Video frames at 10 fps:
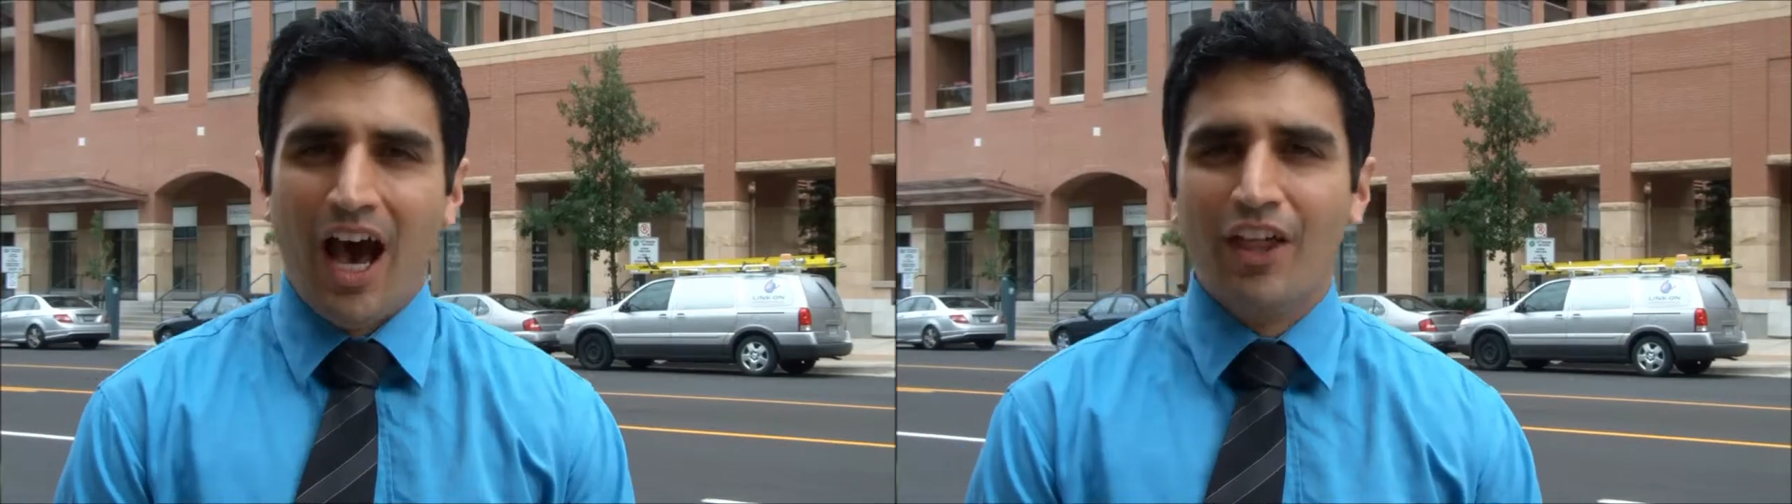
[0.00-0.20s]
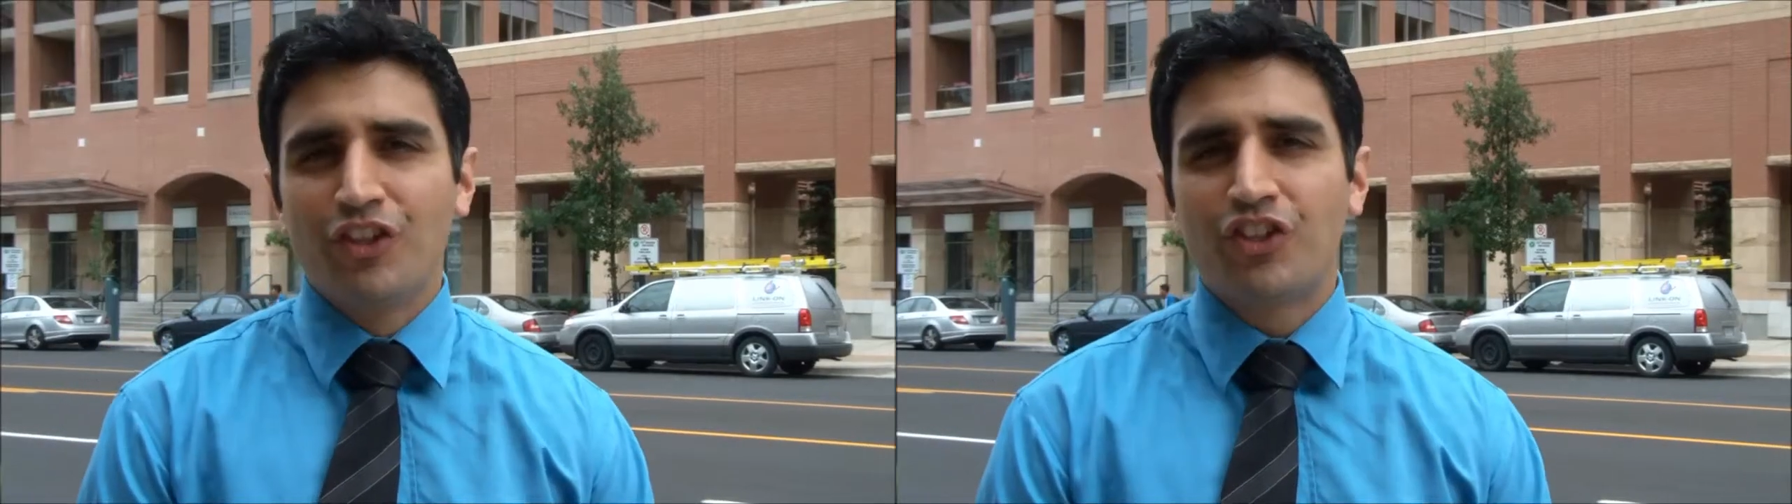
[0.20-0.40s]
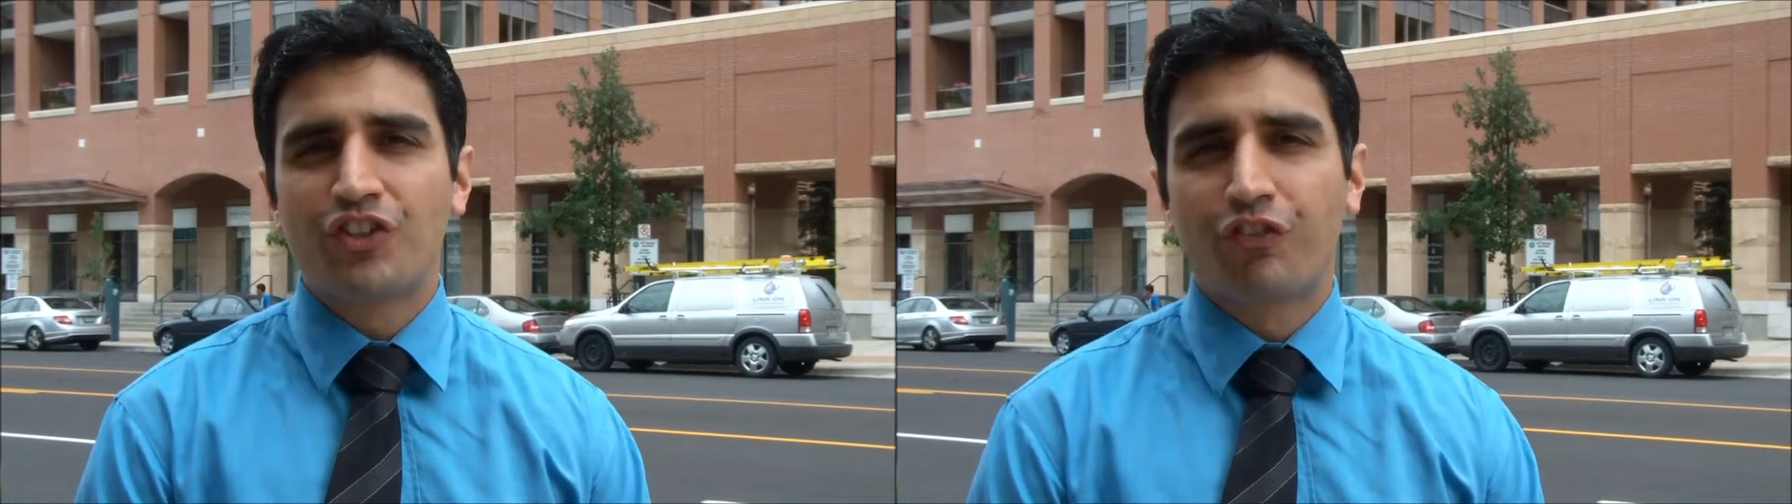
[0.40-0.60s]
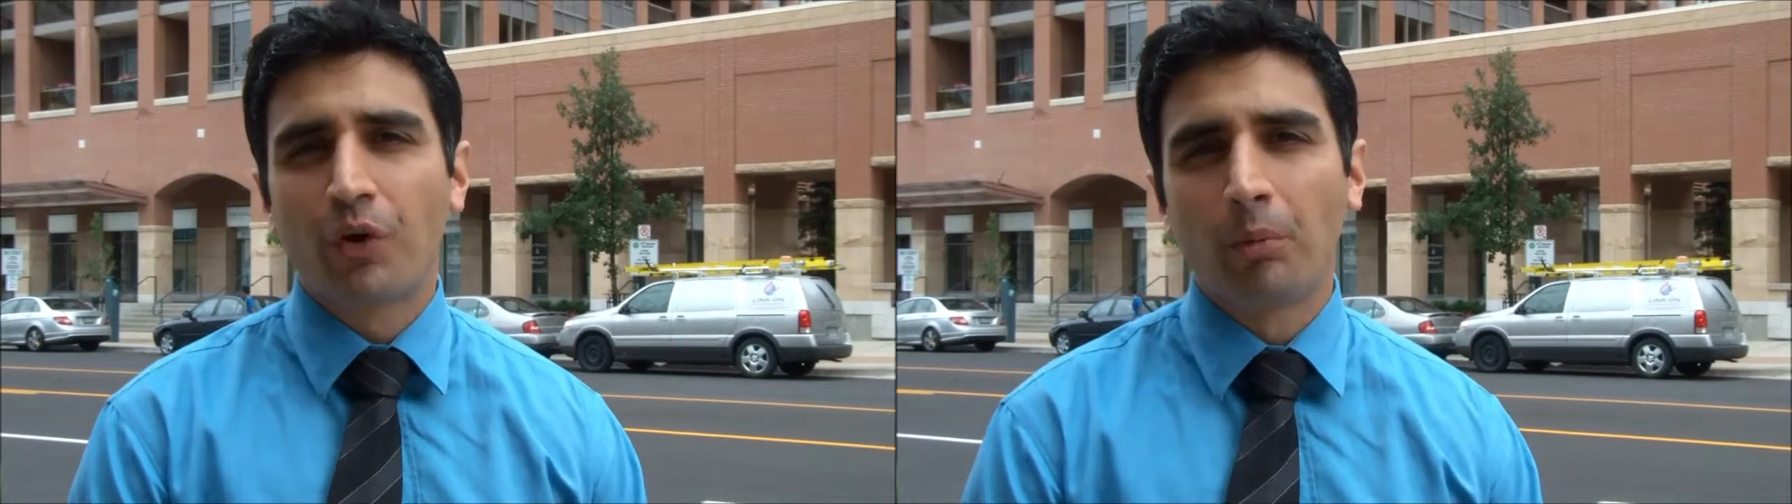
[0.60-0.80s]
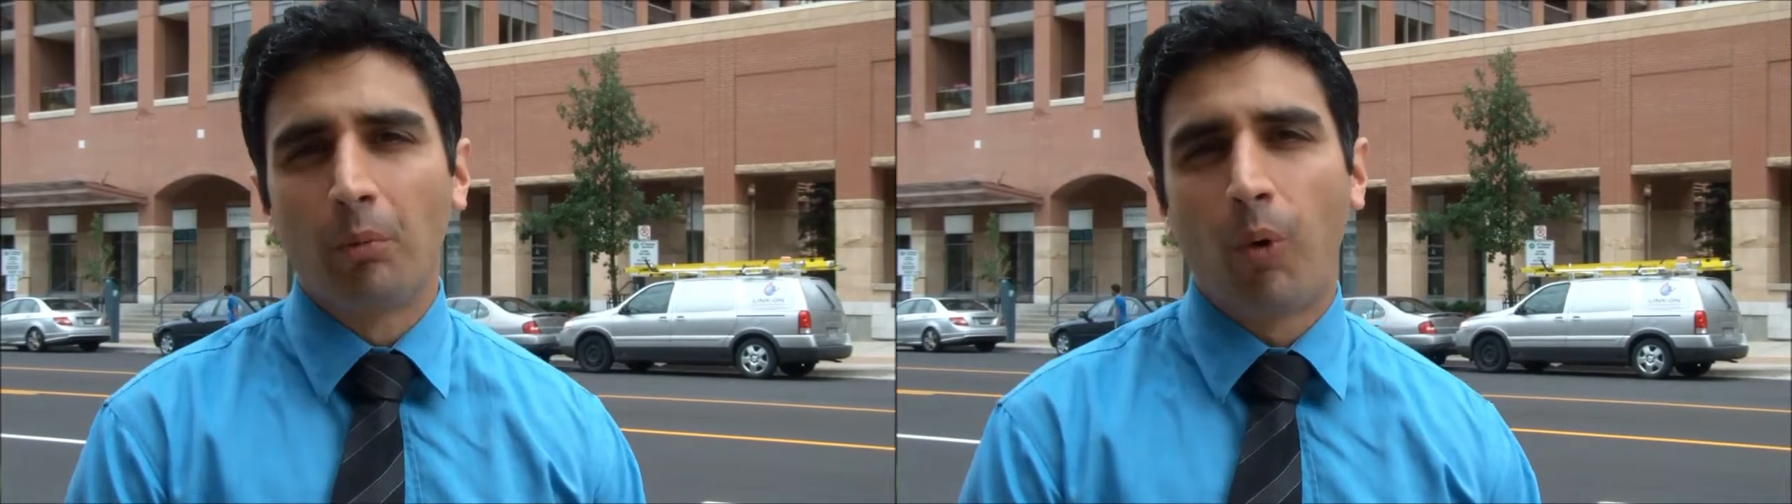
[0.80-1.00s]
Hi, this is
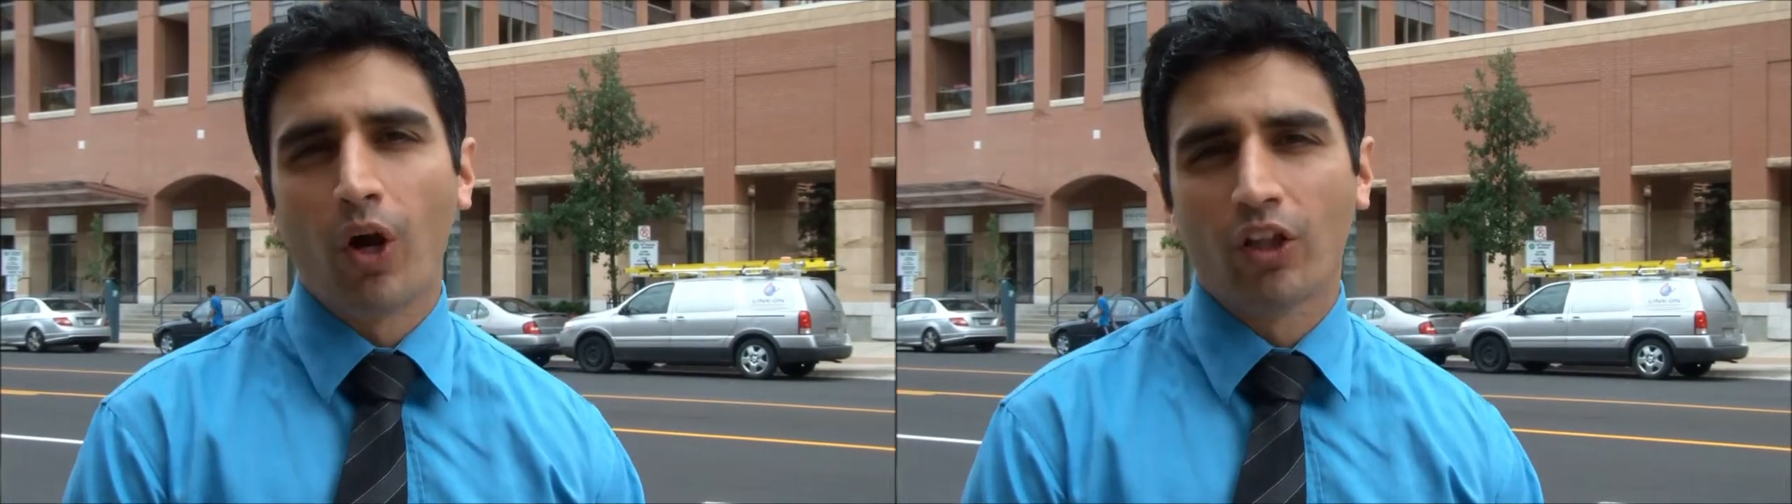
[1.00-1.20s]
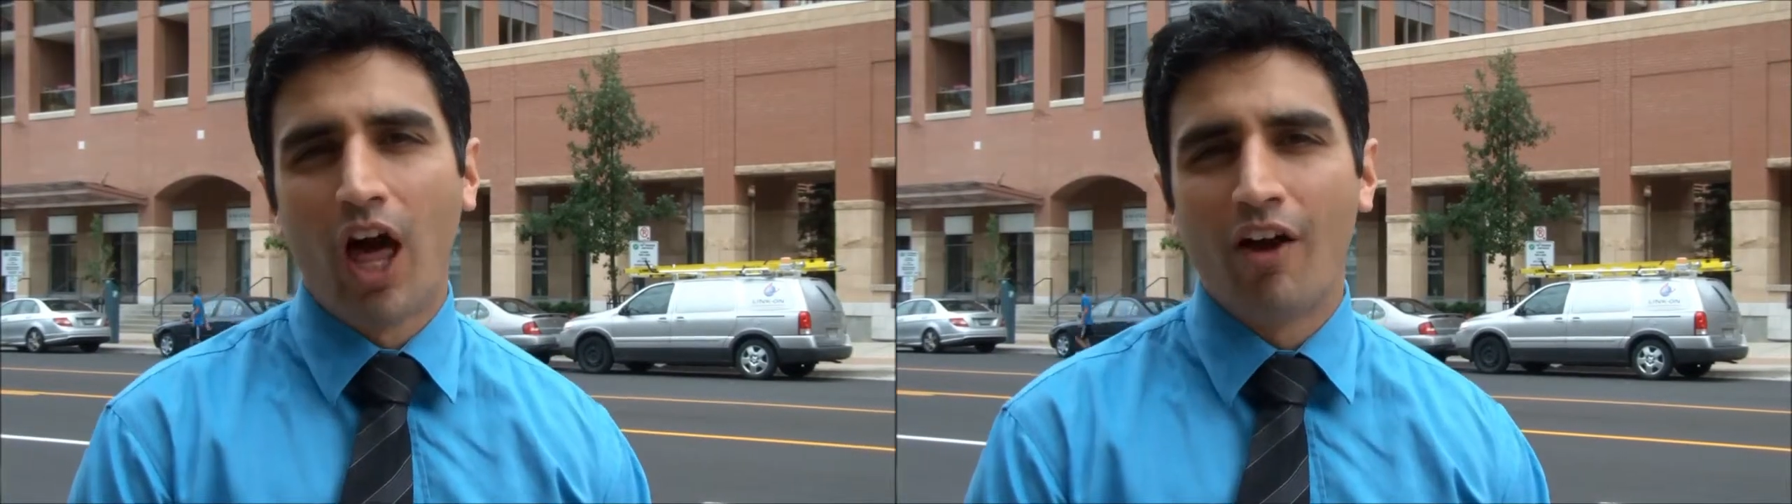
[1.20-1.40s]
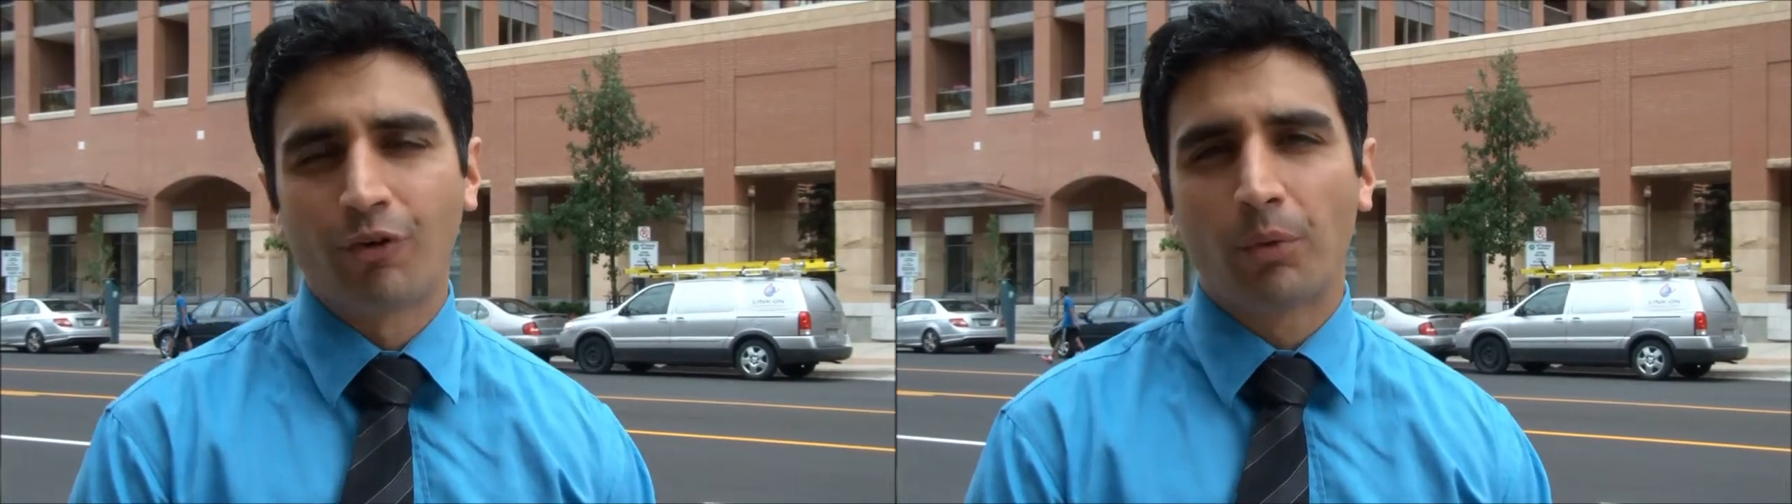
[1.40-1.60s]
Freedom reporting live